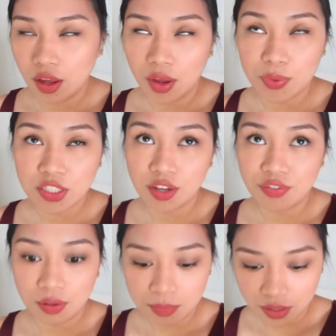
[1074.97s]
I wish I
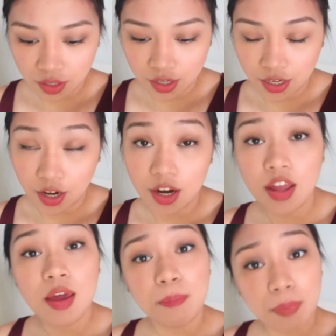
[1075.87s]
filmed that earlier.
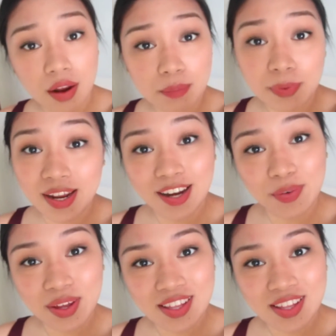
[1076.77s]
But anyway,